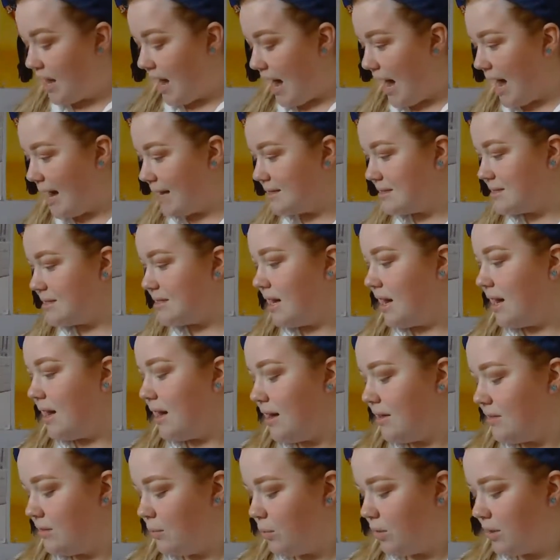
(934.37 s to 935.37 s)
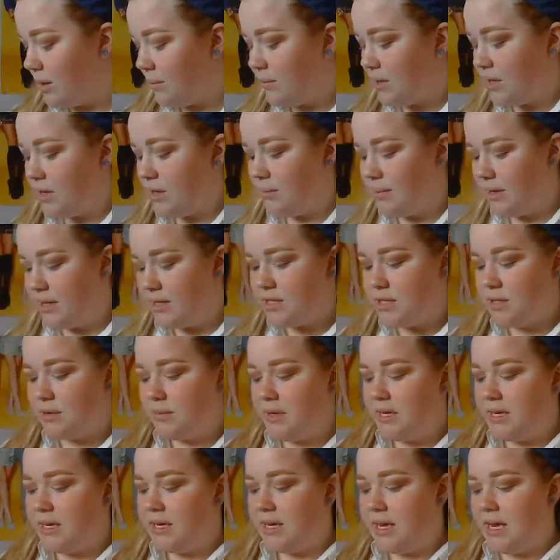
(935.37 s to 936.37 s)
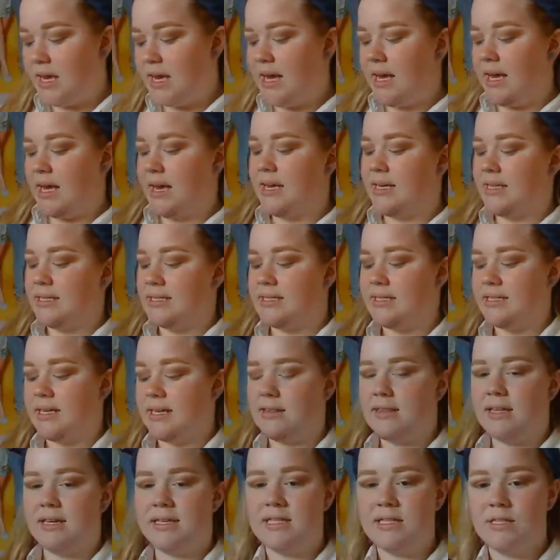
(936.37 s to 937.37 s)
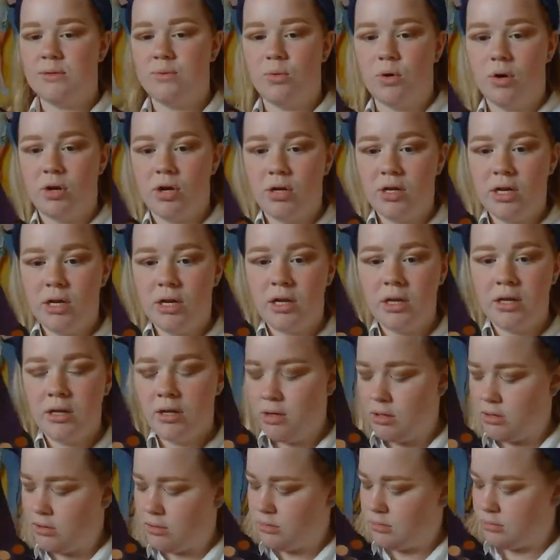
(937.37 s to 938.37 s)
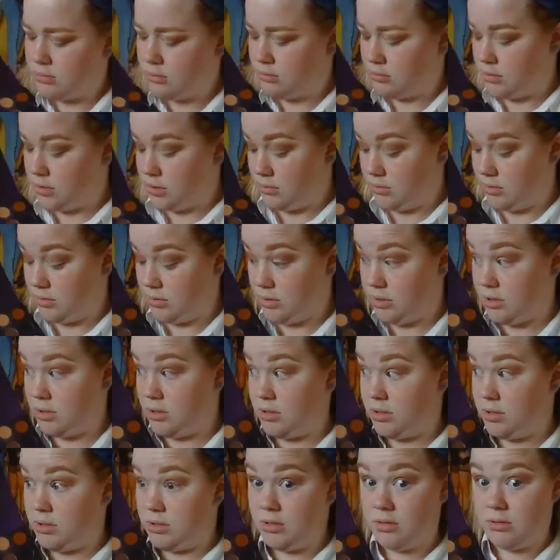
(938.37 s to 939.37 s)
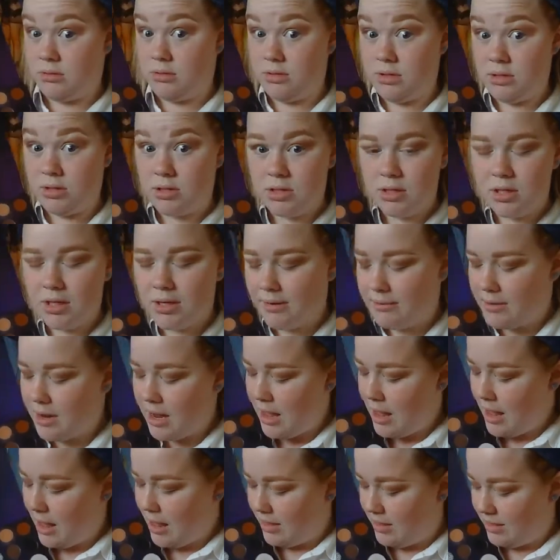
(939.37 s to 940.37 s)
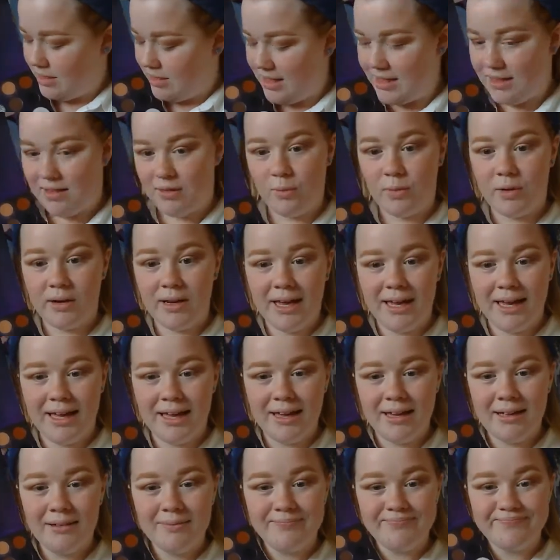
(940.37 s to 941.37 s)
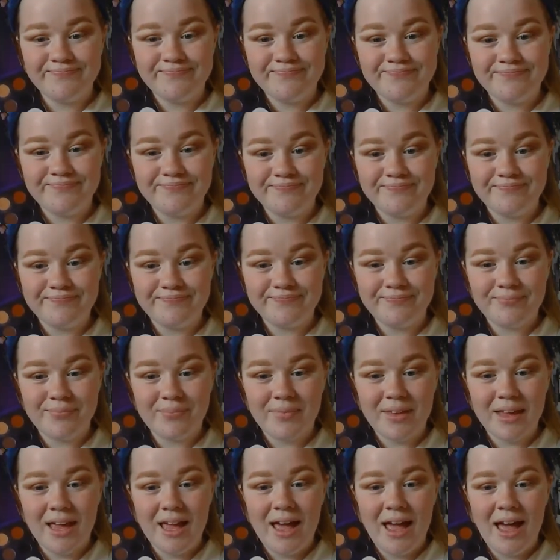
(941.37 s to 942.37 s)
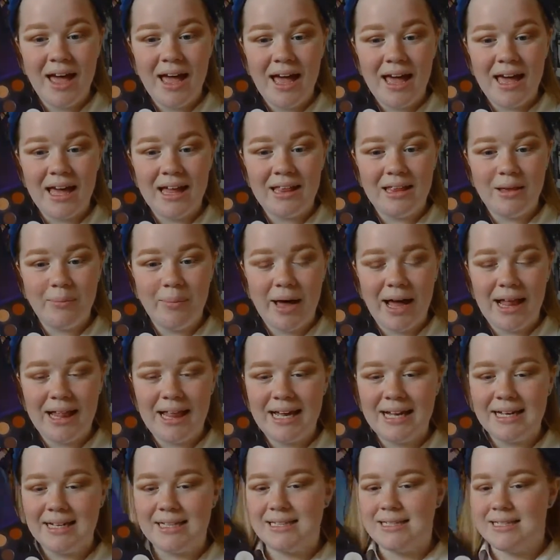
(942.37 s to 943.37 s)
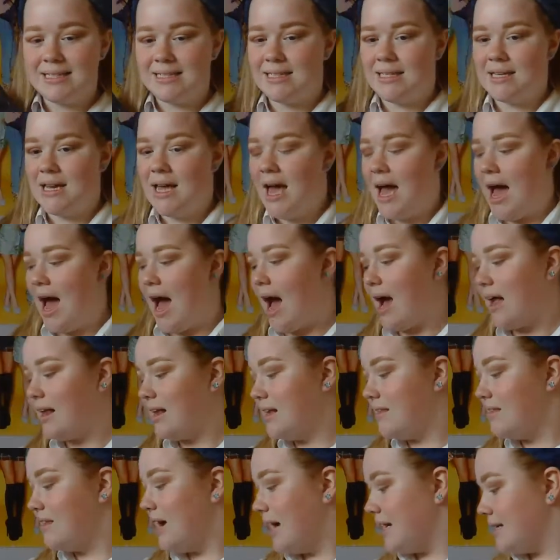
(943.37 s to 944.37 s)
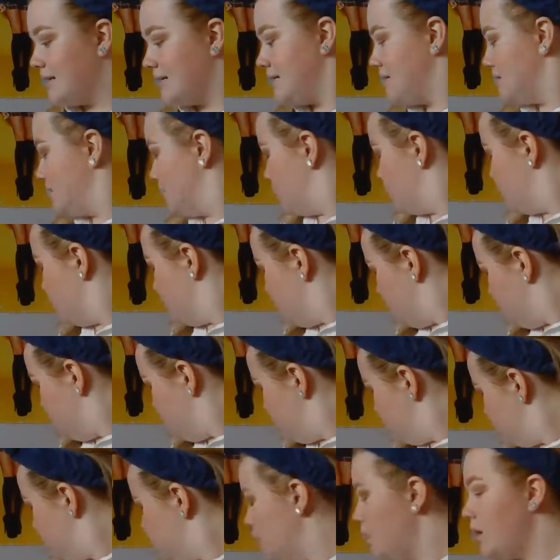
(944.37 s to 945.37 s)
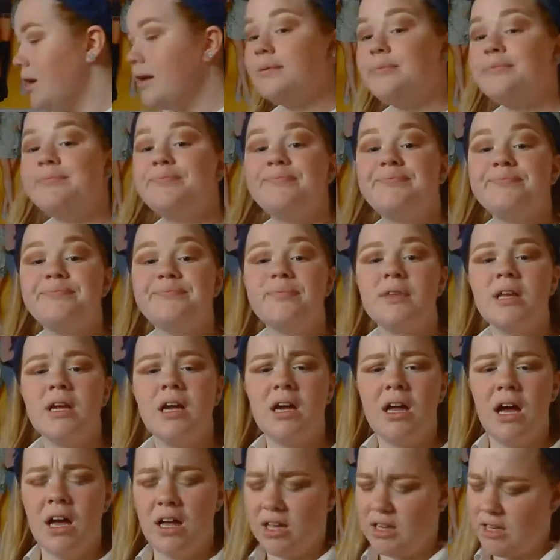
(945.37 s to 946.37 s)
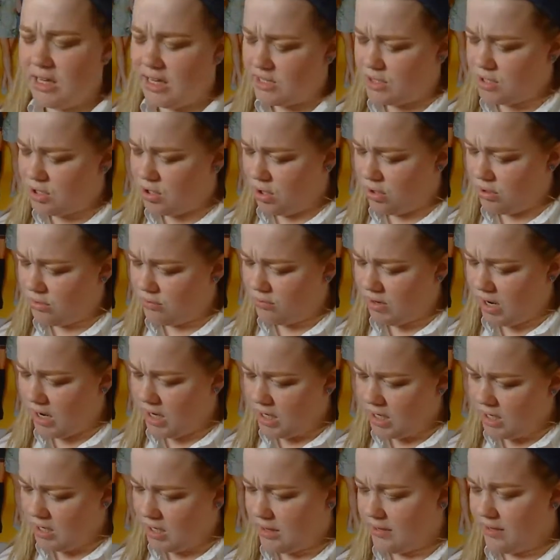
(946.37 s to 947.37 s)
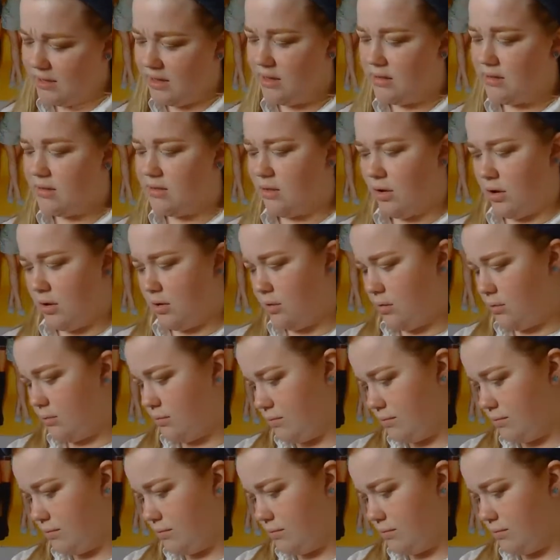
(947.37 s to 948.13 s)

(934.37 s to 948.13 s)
And the one I'm going to be doing is this one. Don't do it. This one here in the palette, and that's called Glitz On, right? I think so.